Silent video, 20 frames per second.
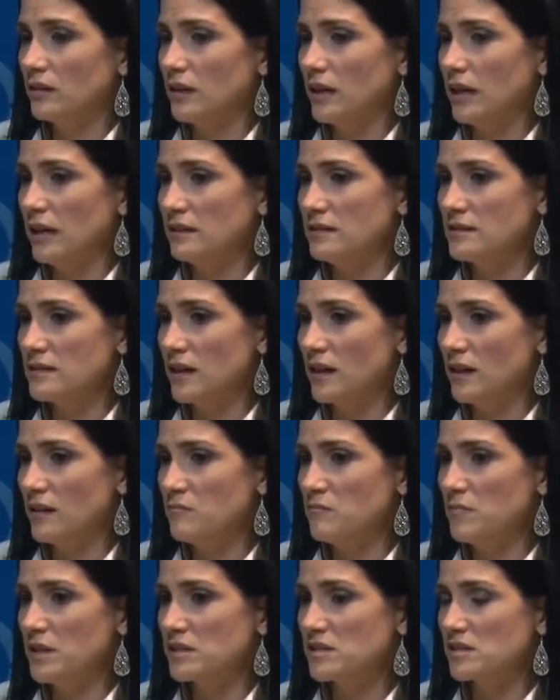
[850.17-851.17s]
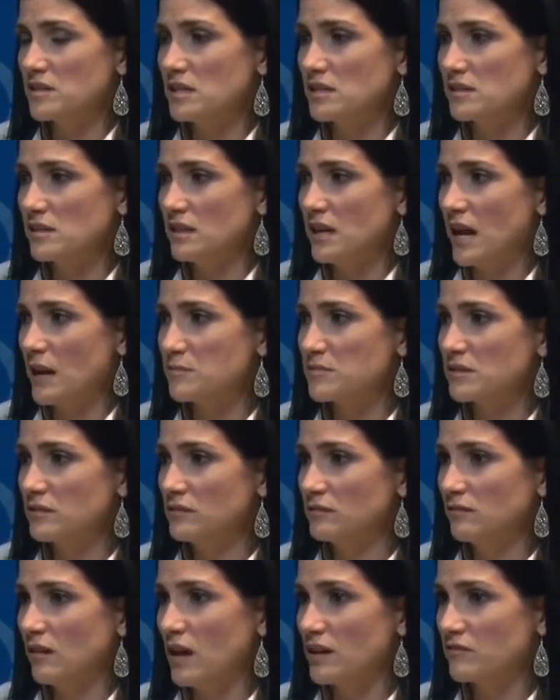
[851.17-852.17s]
And it's an
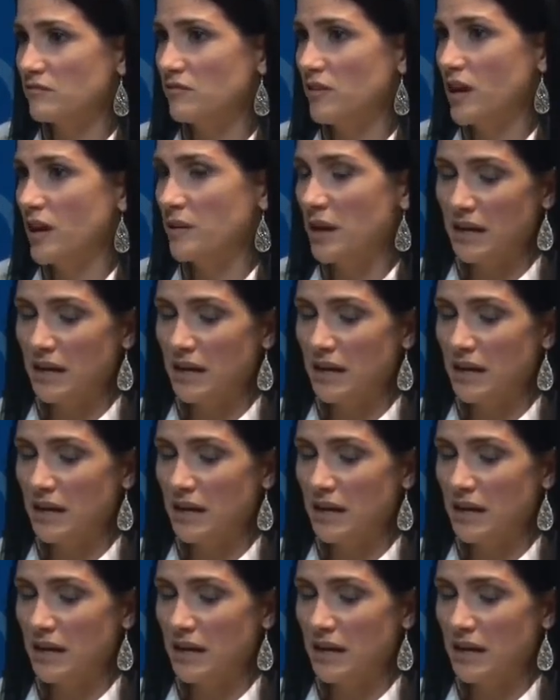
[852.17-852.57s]
absolute lot of fun.